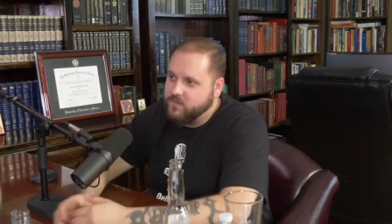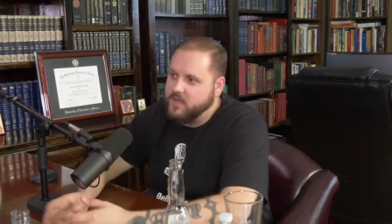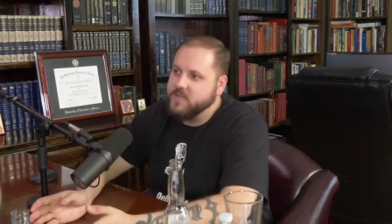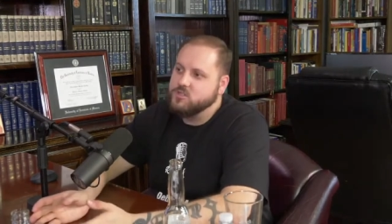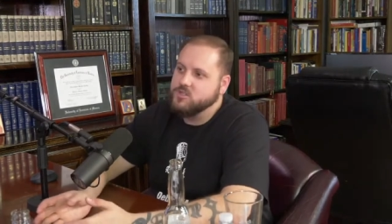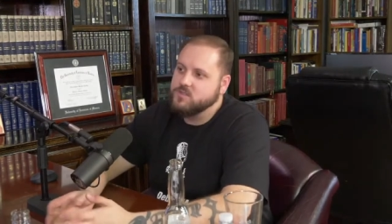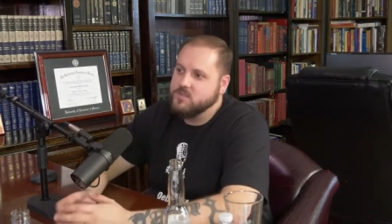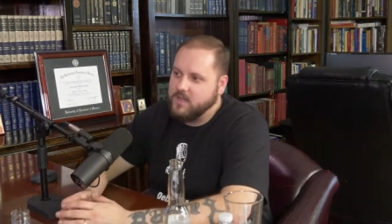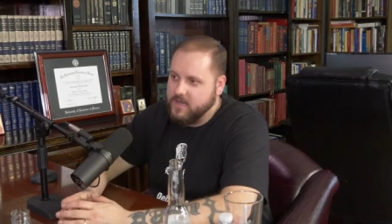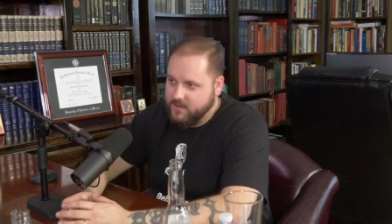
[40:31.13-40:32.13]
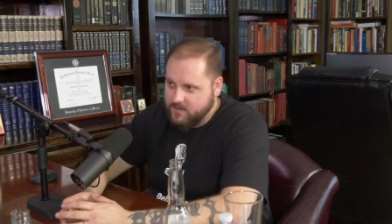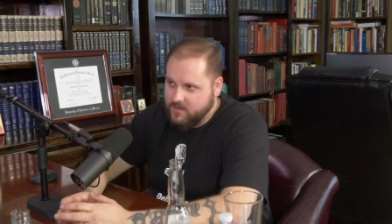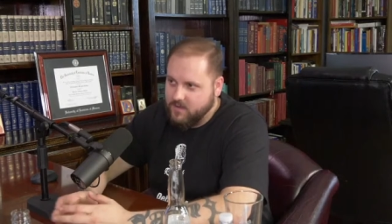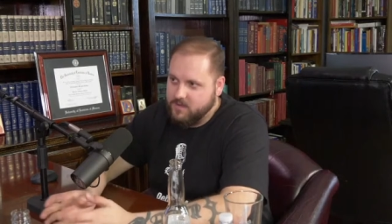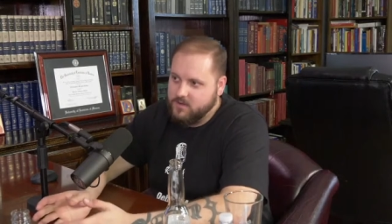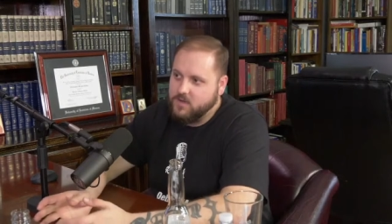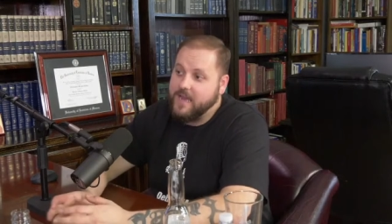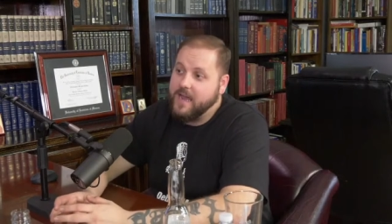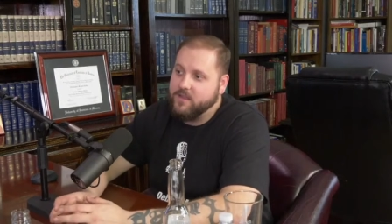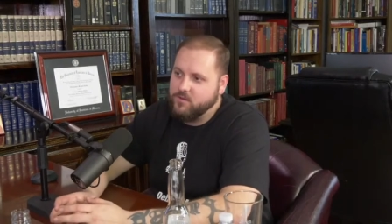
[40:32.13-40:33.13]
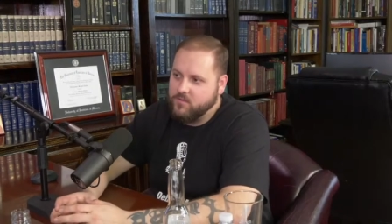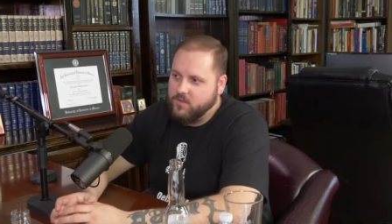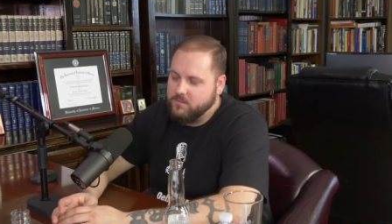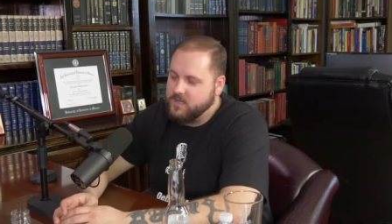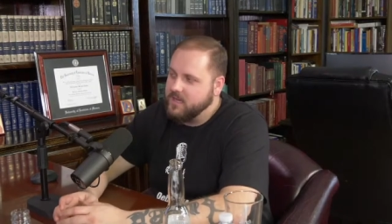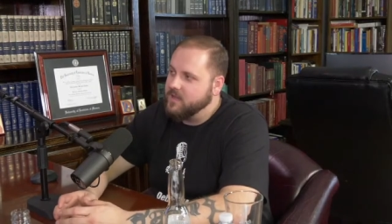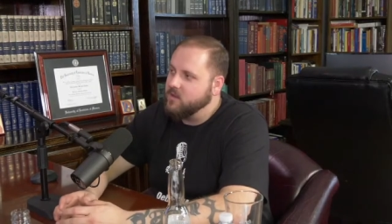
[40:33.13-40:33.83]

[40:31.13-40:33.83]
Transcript: and he just kind of uh, gathered them together.